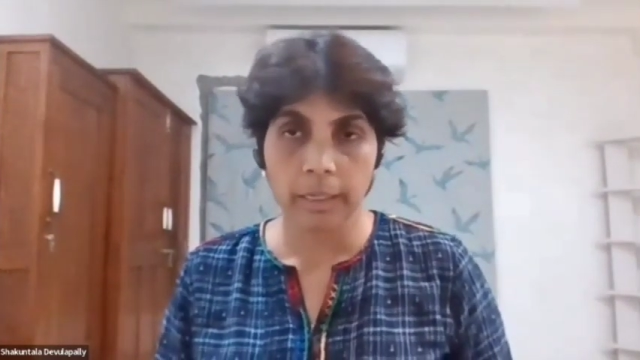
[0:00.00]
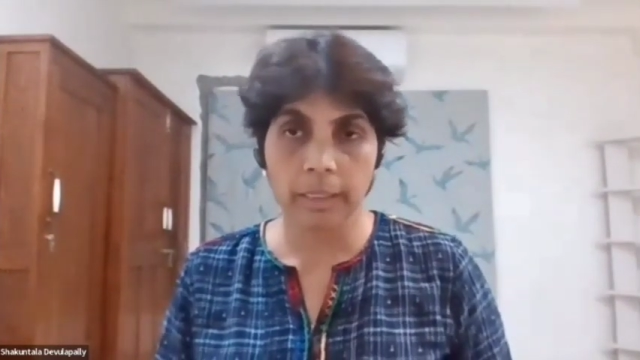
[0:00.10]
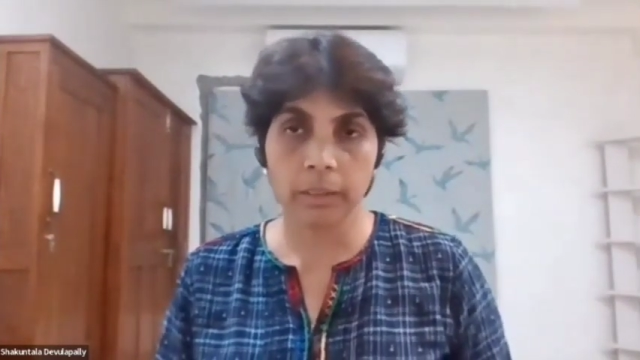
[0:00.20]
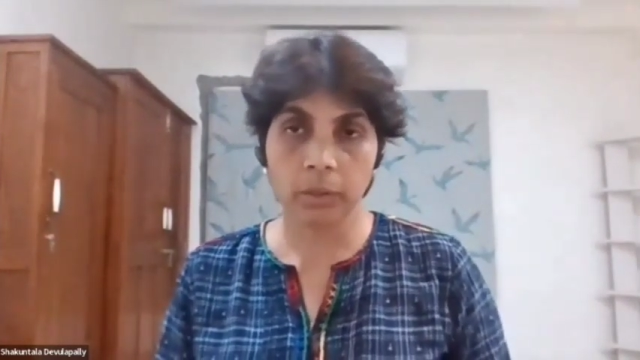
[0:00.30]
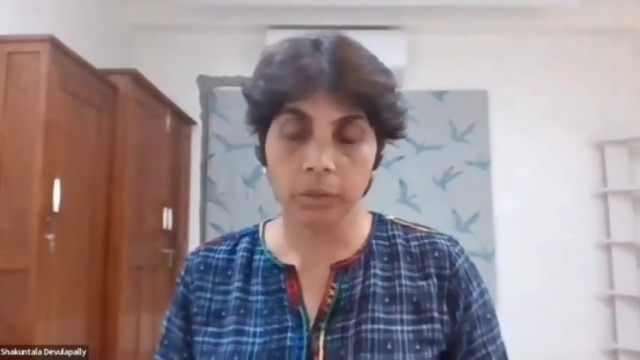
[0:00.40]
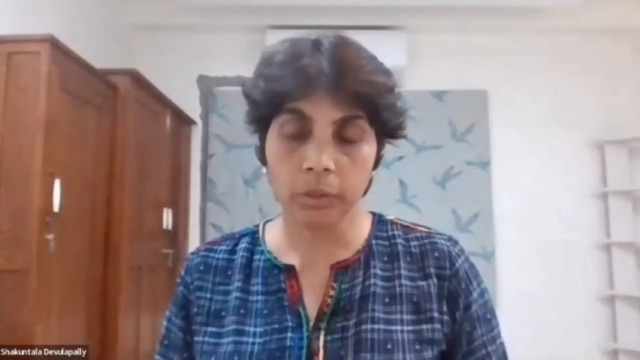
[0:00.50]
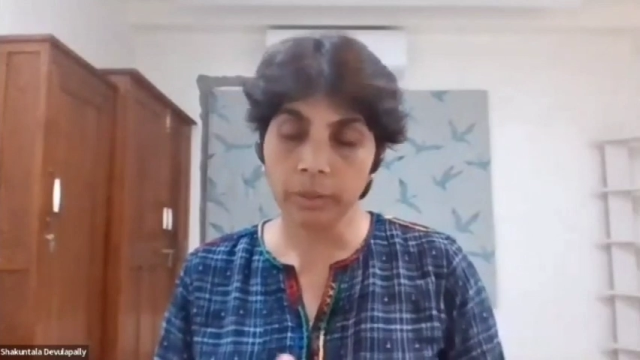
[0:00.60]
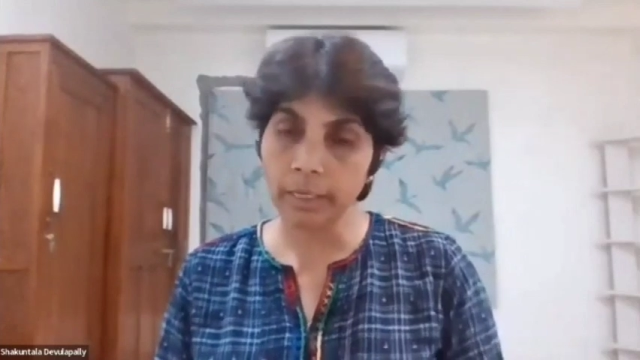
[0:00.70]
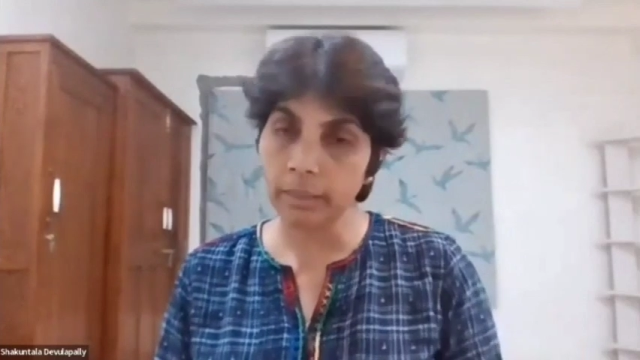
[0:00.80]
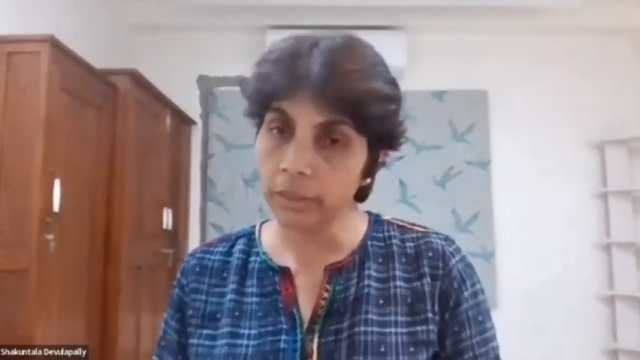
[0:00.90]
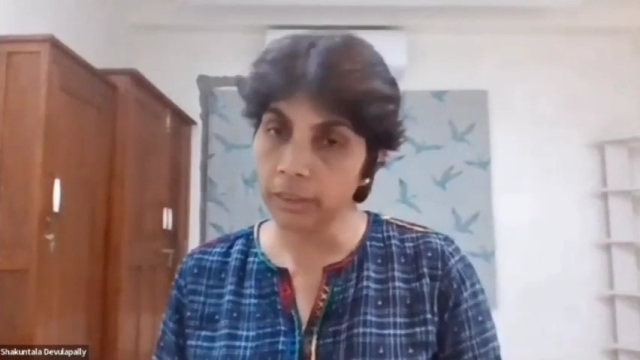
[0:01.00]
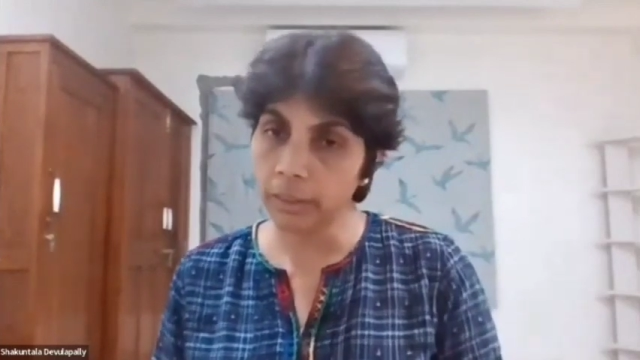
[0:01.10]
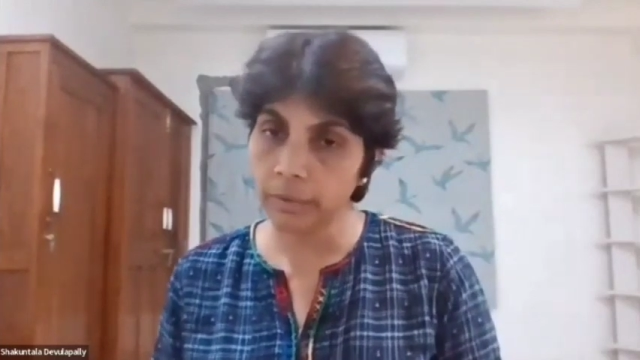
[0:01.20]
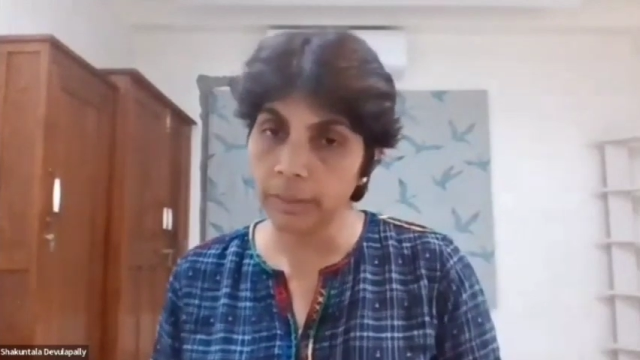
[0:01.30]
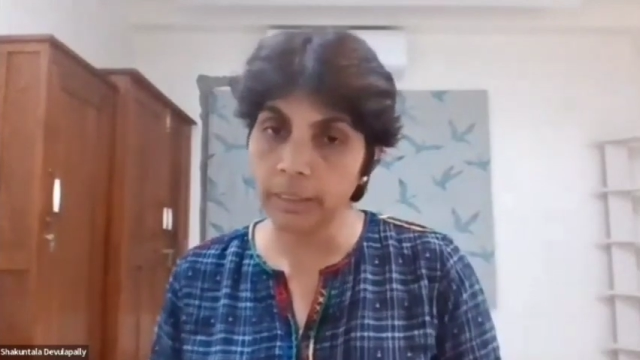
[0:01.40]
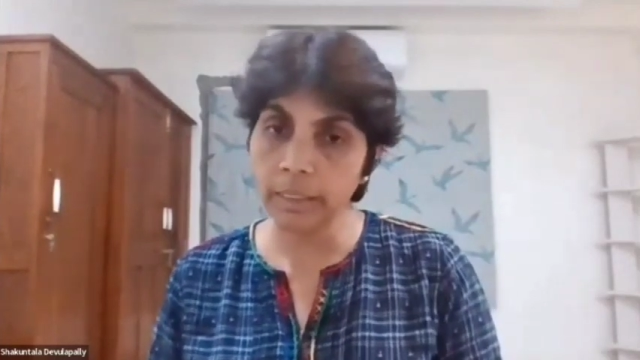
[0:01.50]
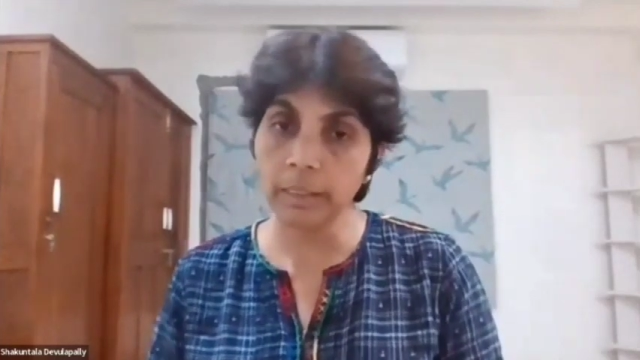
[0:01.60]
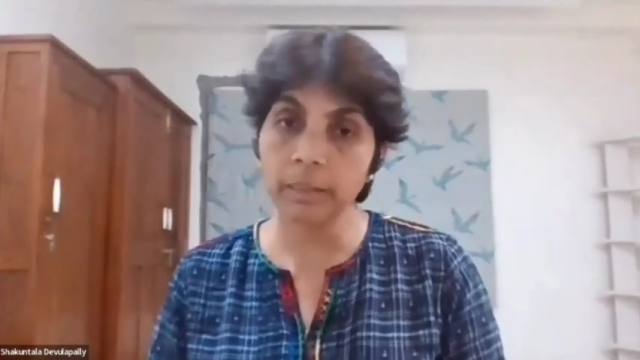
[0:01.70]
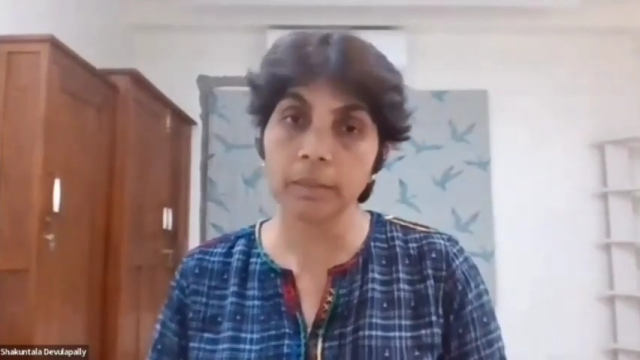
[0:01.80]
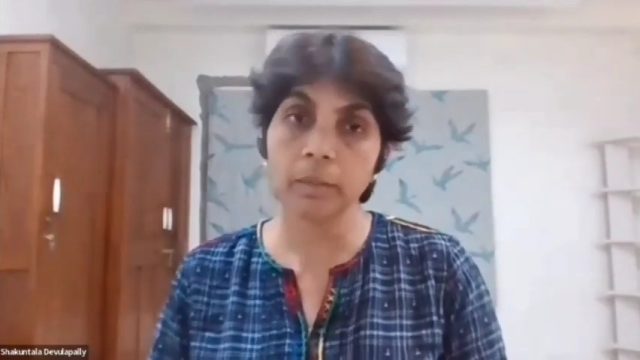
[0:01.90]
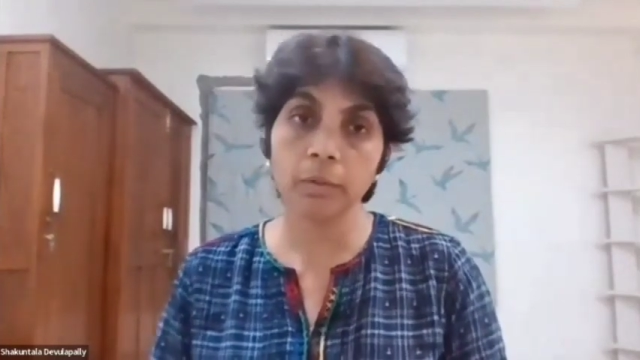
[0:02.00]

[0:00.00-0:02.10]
It is also the energy that we need